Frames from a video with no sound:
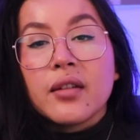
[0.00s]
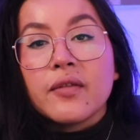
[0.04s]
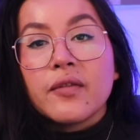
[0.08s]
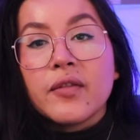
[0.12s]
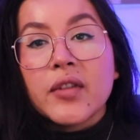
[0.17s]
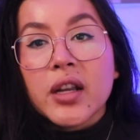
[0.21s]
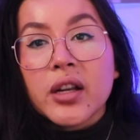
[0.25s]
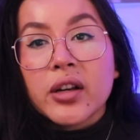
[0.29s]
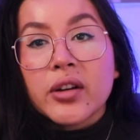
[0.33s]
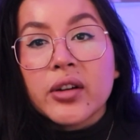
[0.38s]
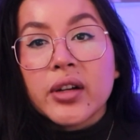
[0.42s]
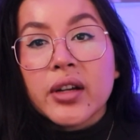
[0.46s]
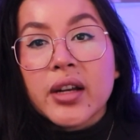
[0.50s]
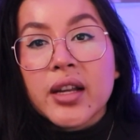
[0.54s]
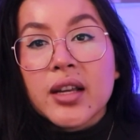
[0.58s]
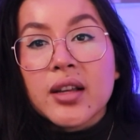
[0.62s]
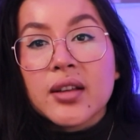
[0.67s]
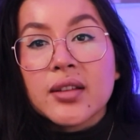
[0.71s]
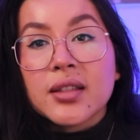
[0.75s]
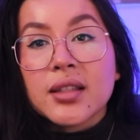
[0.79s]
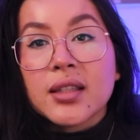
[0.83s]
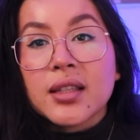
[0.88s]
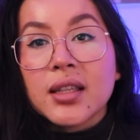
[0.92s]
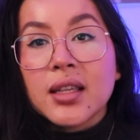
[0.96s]

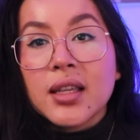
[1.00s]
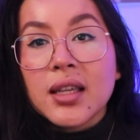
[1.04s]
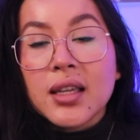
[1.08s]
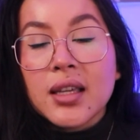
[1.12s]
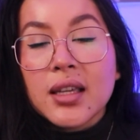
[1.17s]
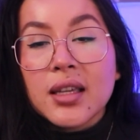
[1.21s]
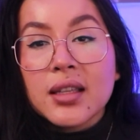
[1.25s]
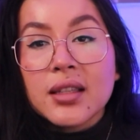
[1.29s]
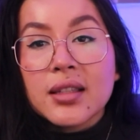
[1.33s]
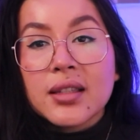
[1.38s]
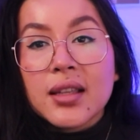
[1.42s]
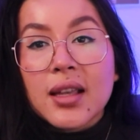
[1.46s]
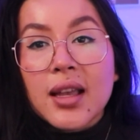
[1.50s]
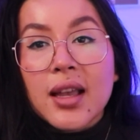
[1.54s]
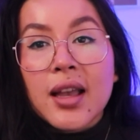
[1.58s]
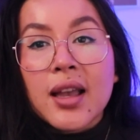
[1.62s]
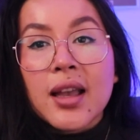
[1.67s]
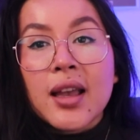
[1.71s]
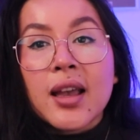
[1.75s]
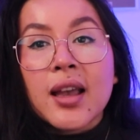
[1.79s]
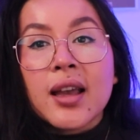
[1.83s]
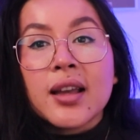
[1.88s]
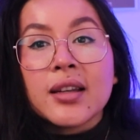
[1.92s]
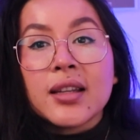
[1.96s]
fingernails, keys,
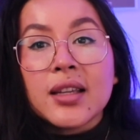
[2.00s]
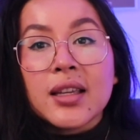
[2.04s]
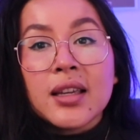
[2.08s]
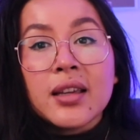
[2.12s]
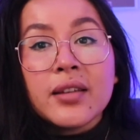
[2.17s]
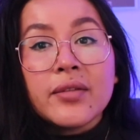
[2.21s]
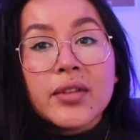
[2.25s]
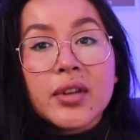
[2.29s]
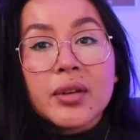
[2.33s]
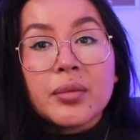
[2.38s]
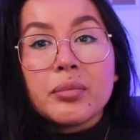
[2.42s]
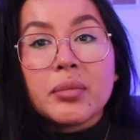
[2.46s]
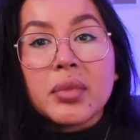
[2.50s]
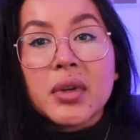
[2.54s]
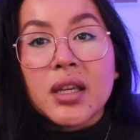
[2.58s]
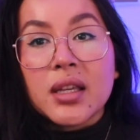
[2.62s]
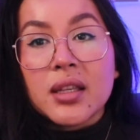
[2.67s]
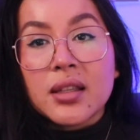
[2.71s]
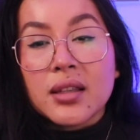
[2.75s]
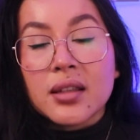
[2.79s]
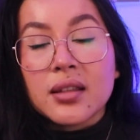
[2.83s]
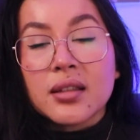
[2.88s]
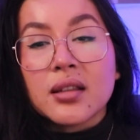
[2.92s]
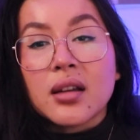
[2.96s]
and even
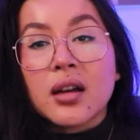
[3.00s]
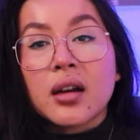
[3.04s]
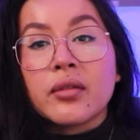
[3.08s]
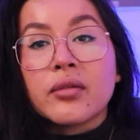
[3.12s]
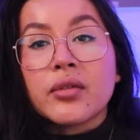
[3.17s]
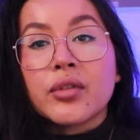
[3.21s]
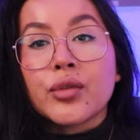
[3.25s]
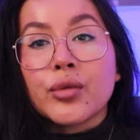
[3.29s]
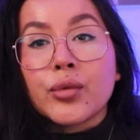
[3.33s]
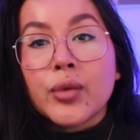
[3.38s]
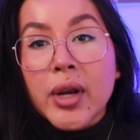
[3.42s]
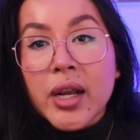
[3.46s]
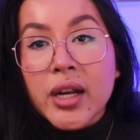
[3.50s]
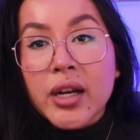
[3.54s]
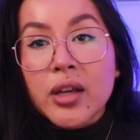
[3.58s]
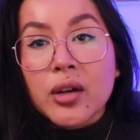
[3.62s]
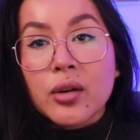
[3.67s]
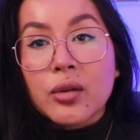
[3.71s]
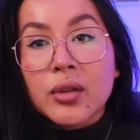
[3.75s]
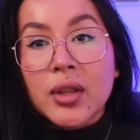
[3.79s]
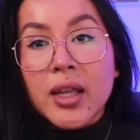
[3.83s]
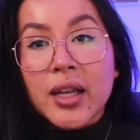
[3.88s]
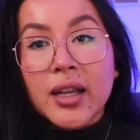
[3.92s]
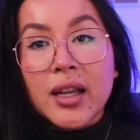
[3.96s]
pieces of a
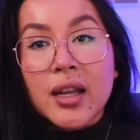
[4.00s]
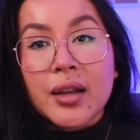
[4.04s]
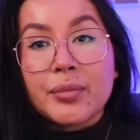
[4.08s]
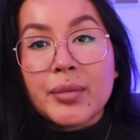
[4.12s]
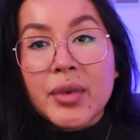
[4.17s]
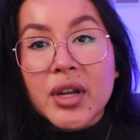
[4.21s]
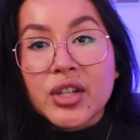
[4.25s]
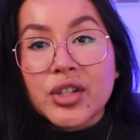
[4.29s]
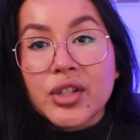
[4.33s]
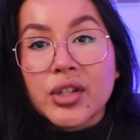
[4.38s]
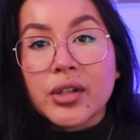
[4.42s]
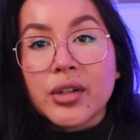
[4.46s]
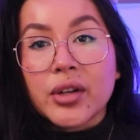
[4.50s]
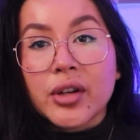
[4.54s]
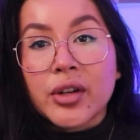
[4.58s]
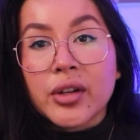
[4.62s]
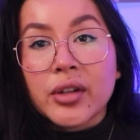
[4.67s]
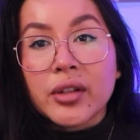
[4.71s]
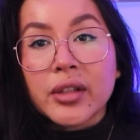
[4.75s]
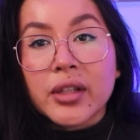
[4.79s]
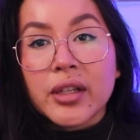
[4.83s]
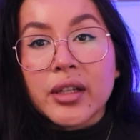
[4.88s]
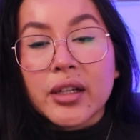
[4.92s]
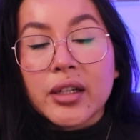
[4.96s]
radio, like I mentioned
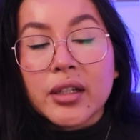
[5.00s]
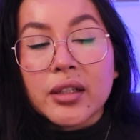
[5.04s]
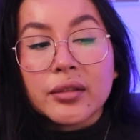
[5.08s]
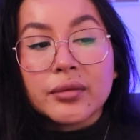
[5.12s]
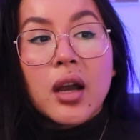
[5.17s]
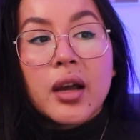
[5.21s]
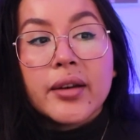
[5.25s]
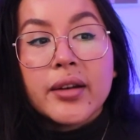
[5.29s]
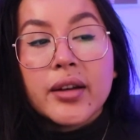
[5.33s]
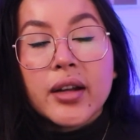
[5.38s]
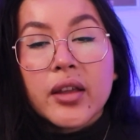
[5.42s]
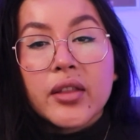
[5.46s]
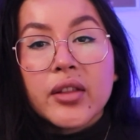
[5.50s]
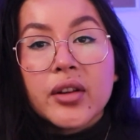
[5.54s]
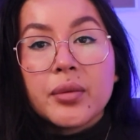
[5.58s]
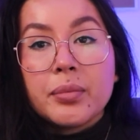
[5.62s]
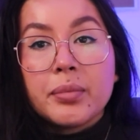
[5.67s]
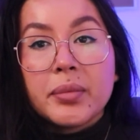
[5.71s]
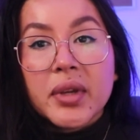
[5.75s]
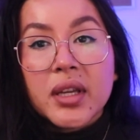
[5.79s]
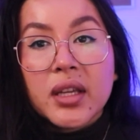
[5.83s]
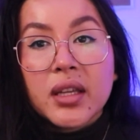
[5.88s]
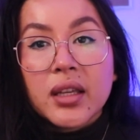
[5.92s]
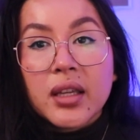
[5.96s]
earlier. Another
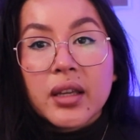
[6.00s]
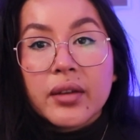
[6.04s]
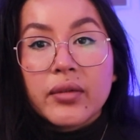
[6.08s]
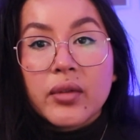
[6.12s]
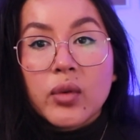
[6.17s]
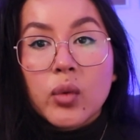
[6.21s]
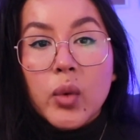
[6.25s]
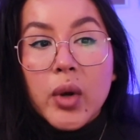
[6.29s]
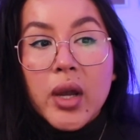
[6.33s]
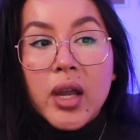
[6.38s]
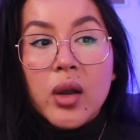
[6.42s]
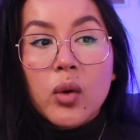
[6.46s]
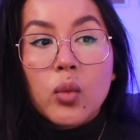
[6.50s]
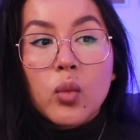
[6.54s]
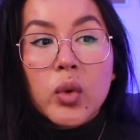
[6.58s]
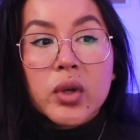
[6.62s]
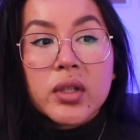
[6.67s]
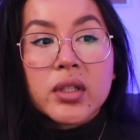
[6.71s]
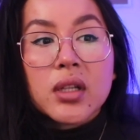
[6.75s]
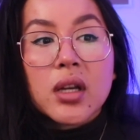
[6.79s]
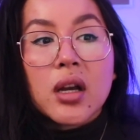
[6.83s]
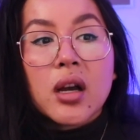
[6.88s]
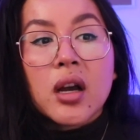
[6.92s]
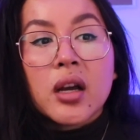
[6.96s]
big giveaway
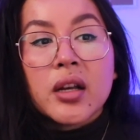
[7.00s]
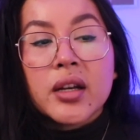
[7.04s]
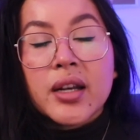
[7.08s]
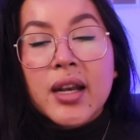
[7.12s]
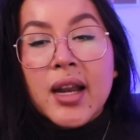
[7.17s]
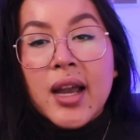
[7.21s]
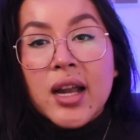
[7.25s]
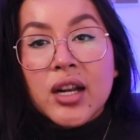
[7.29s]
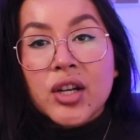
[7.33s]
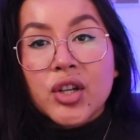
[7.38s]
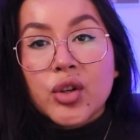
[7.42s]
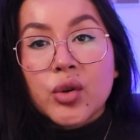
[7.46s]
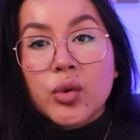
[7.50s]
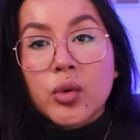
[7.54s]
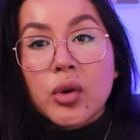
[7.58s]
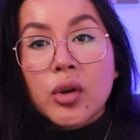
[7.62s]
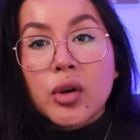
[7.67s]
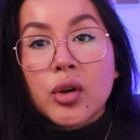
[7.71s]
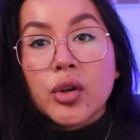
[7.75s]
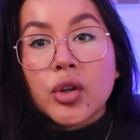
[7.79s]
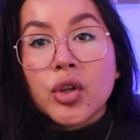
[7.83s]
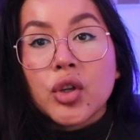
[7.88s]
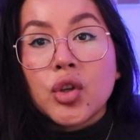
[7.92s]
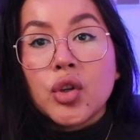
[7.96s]
was
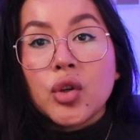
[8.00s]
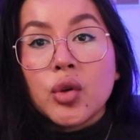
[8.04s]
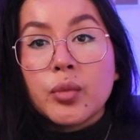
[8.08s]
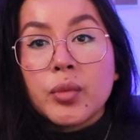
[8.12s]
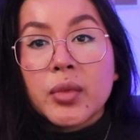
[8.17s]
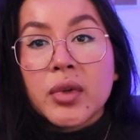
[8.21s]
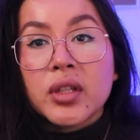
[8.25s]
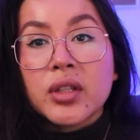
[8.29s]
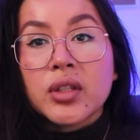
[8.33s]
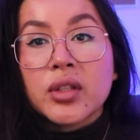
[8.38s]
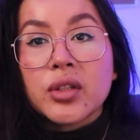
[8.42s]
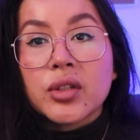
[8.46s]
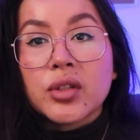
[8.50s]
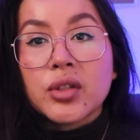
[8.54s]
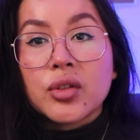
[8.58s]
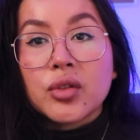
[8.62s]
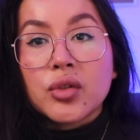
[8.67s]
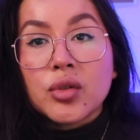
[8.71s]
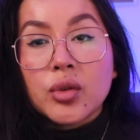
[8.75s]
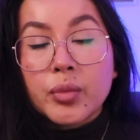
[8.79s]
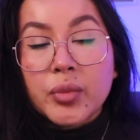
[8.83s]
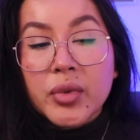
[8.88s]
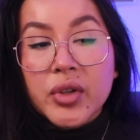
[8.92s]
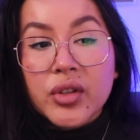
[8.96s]
unnatural human
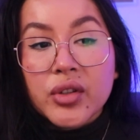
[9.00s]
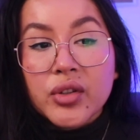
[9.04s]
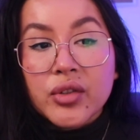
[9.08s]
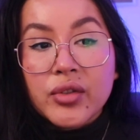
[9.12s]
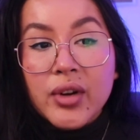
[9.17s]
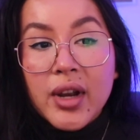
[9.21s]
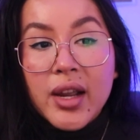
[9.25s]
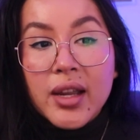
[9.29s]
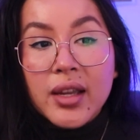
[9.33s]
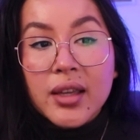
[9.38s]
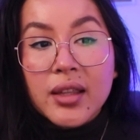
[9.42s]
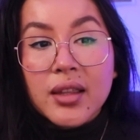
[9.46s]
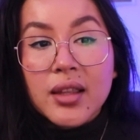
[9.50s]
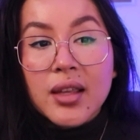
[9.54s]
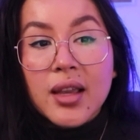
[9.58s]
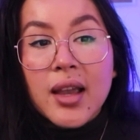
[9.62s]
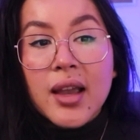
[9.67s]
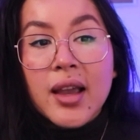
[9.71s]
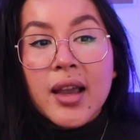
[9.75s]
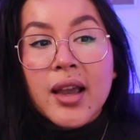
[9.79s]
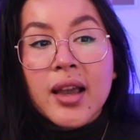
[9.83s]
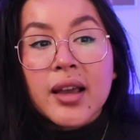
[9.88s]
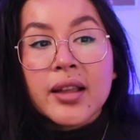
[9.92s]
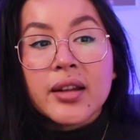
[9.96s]
super strength,
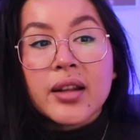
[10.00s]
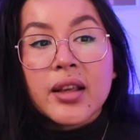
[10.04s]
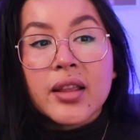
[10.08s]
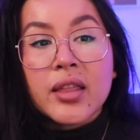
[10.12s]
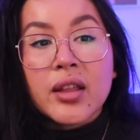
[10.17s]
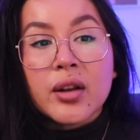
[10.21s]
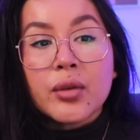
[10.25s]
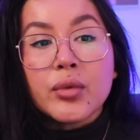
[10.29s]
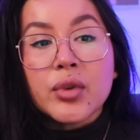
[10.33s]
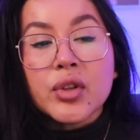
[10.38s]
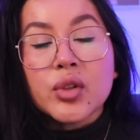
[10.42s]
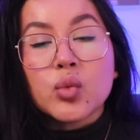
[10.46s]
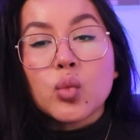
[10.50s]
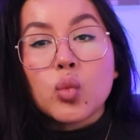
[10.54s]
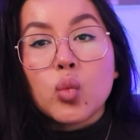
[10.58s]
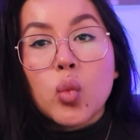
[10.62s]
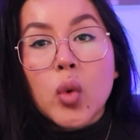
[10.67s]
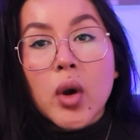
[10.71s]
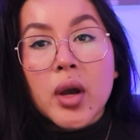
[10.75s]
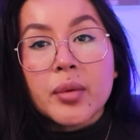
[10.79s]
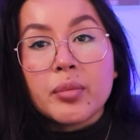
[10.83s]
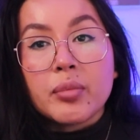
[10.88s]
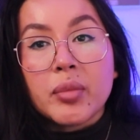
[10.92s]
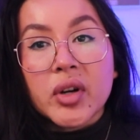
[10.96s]
and there was
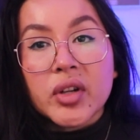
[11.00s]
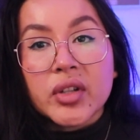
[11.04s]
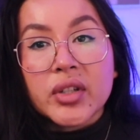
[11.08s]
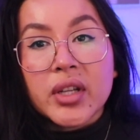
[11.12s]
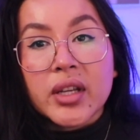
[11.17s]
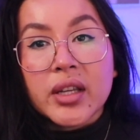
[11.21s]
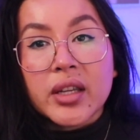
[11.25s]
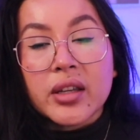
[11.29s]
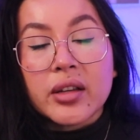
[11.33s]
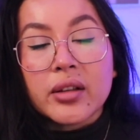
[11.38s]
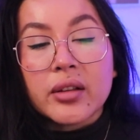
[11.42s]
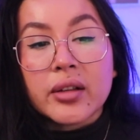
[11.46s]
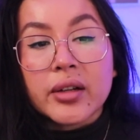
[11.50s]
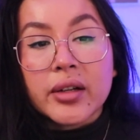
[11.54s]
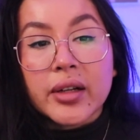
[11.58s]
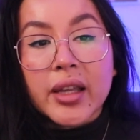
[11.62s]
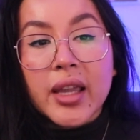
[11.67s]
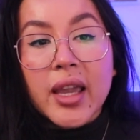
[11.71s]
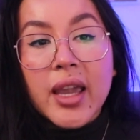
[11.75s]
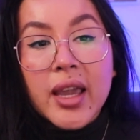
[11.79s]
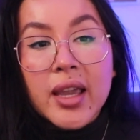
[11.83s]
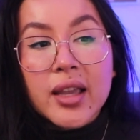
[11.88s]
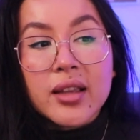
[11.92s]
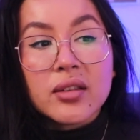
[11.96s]
one particular
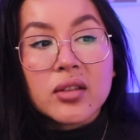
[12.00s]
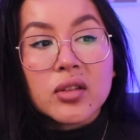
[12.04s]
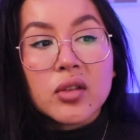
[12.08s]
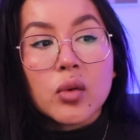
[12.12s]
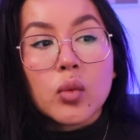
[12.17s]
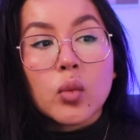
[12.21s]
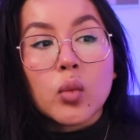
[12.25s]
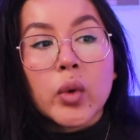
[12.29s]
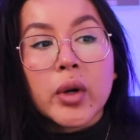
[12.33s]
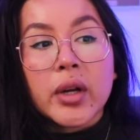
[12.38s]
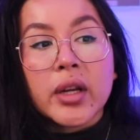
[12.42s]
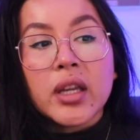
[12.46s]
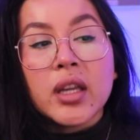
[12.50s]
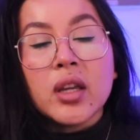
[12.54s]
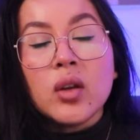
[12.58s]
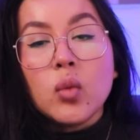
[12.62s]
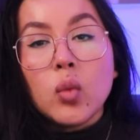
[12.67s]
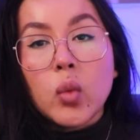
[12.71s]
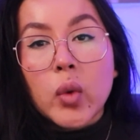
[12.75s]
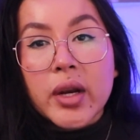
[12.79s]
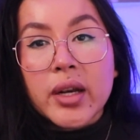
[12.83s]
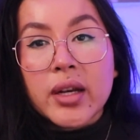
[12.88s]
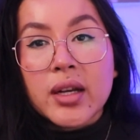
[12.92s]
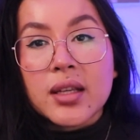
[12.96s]
case where he
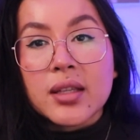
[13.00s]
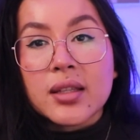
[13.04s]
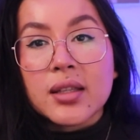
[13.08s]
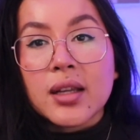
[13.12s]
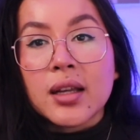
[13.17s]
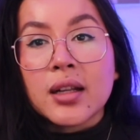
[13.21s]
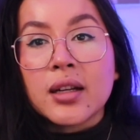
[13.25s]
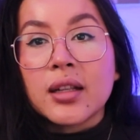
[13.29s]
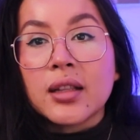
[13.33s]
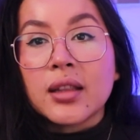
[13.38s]
witnessed an